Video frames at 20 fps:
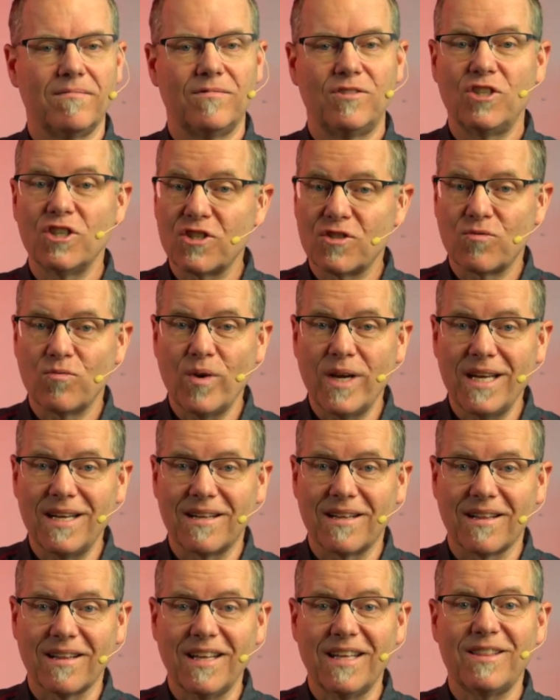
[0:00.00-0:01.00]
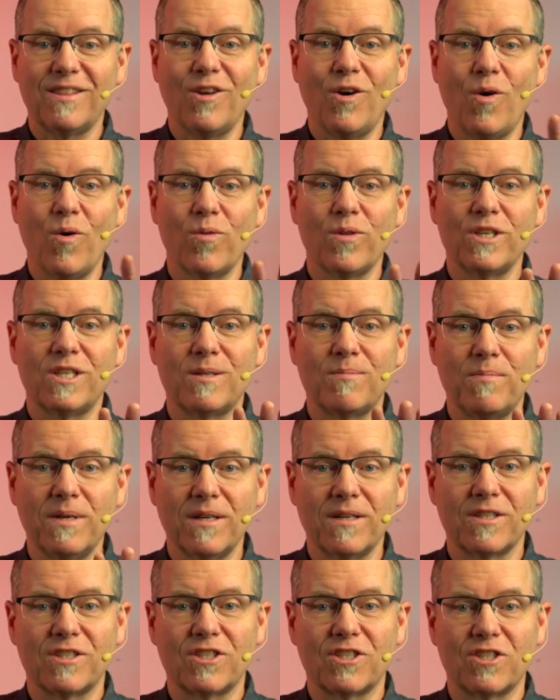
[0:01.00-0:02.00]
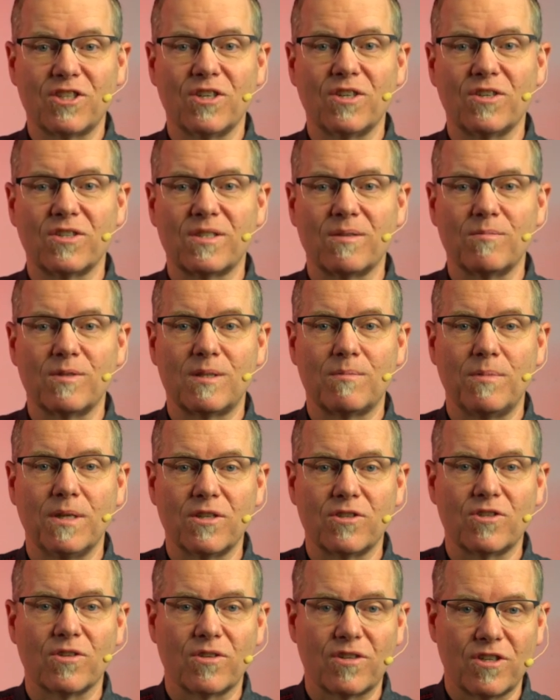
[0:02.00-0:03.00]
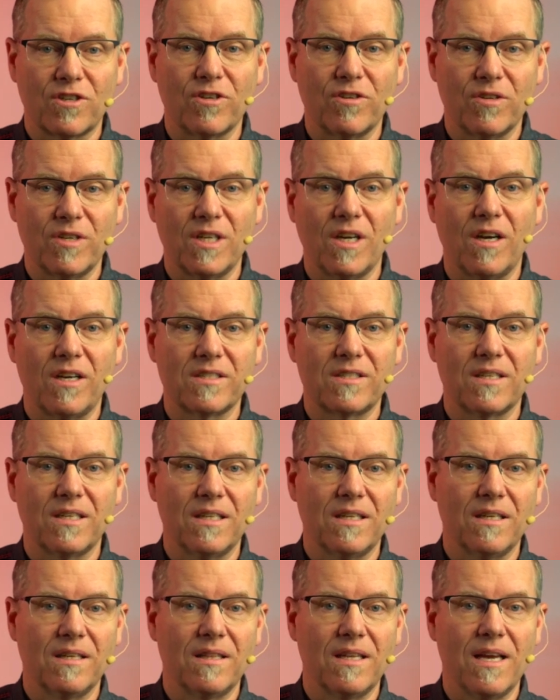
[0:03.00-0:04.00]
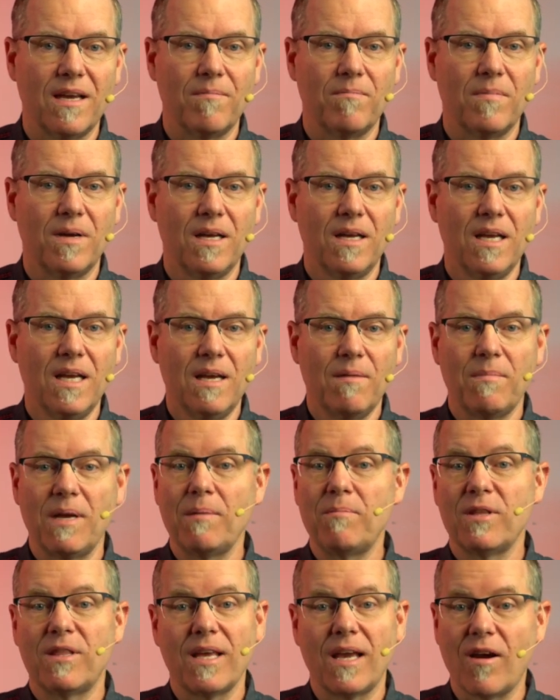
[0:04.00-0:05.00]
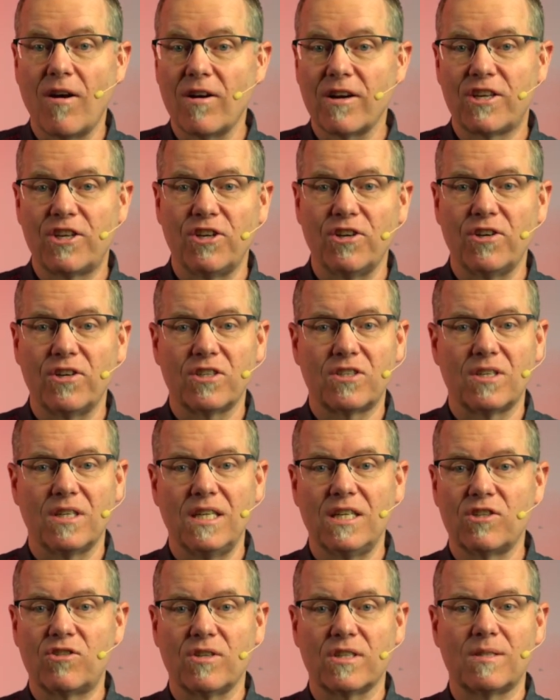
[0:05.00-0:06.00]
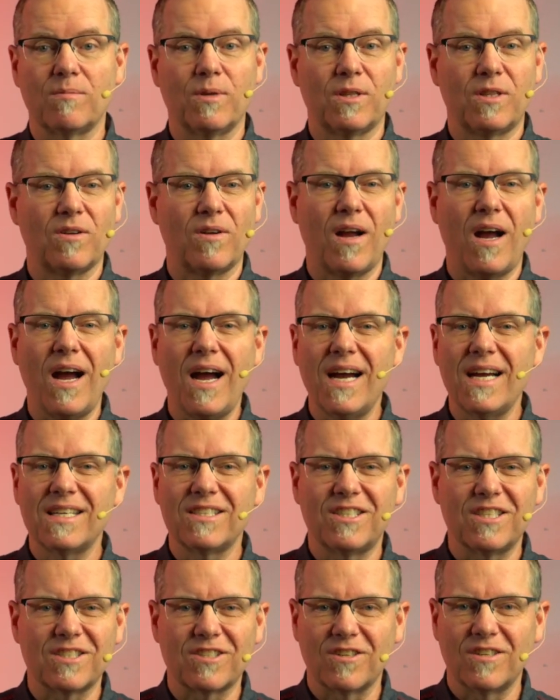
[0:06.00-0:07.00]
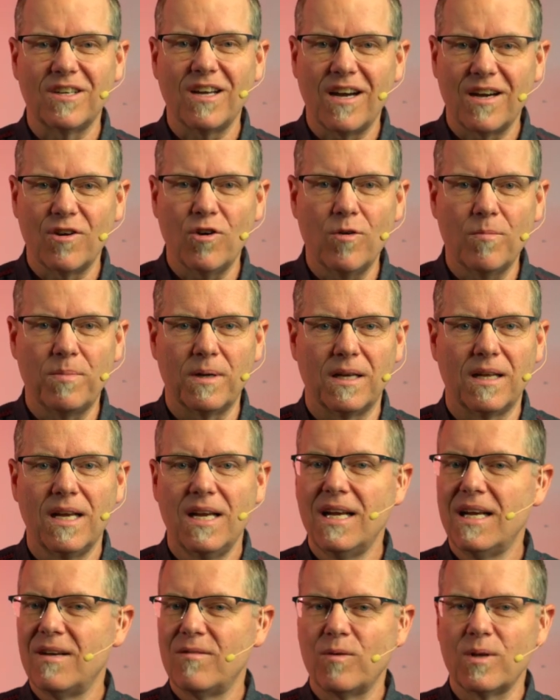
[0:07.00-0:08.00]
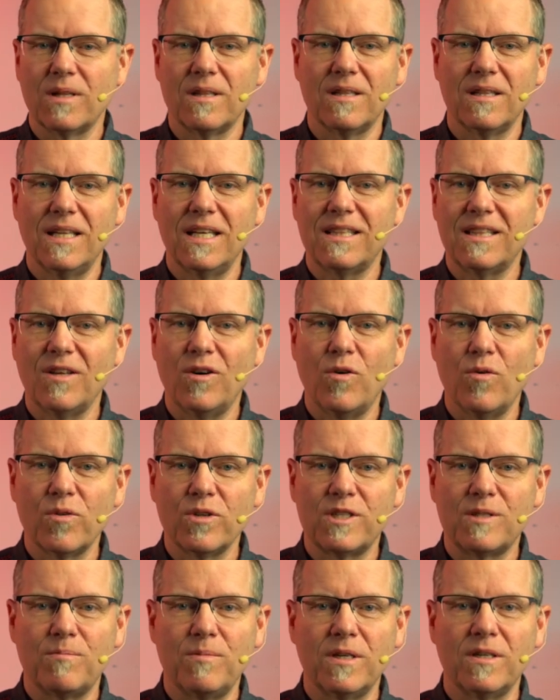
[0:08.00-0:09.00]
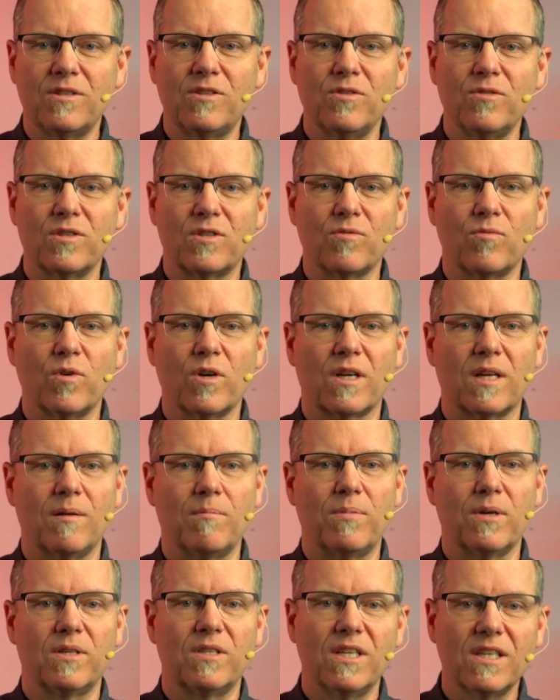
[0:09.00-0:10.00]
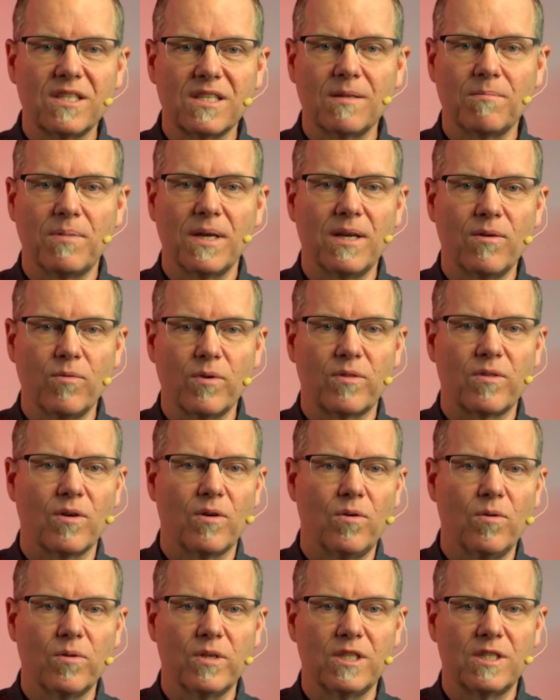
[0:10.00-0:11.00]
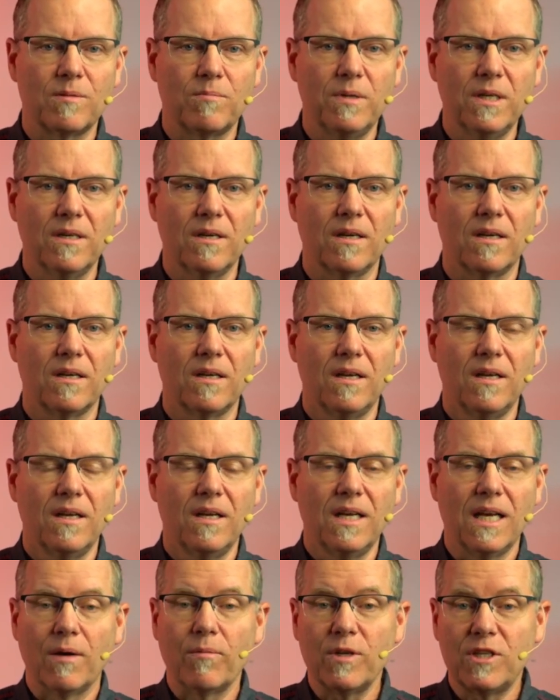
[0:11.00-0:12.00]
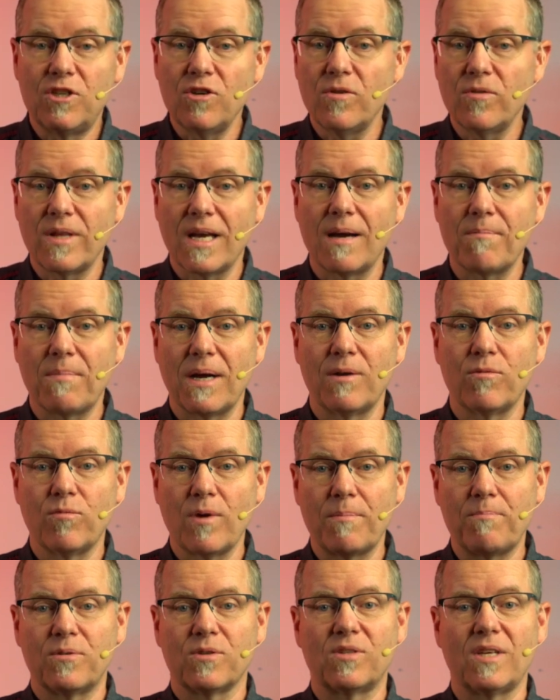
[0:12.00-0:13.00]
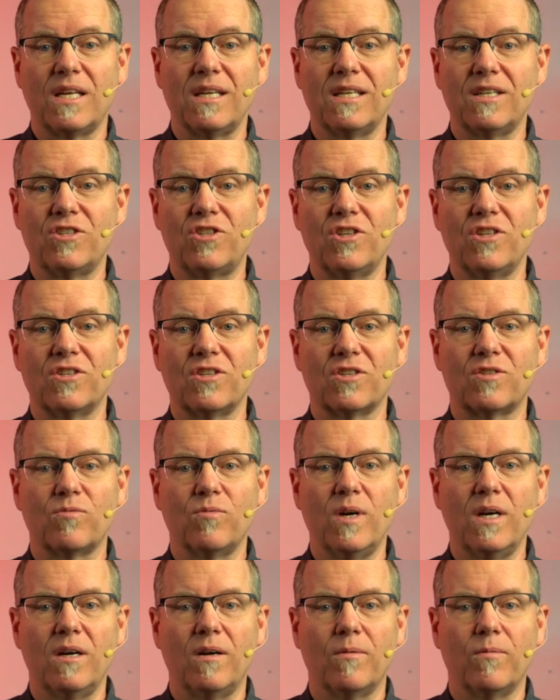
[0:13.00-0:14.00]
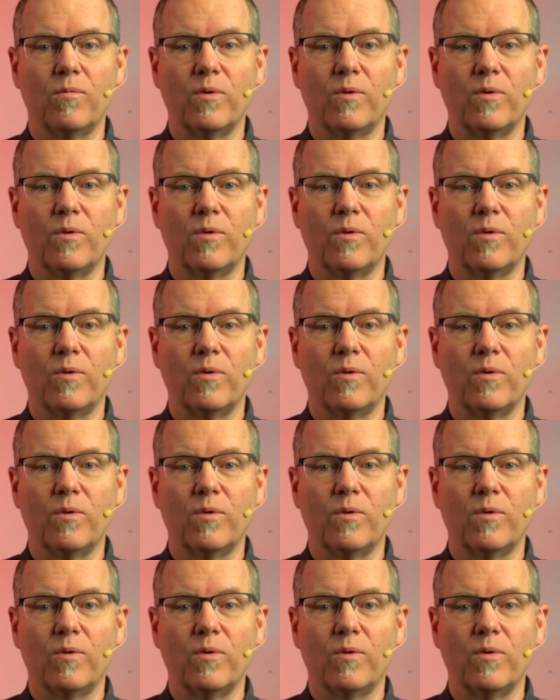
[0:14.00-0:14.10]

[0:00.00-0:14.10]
Just wait. Let the Holy Spirit stir some spiritual curiosity in them. Maybe they are curious and interested, but their eyes just are not open. Well, let the Holy Spirit do his work and participate with the Holy Spirit. And we do that by representing Jesus well.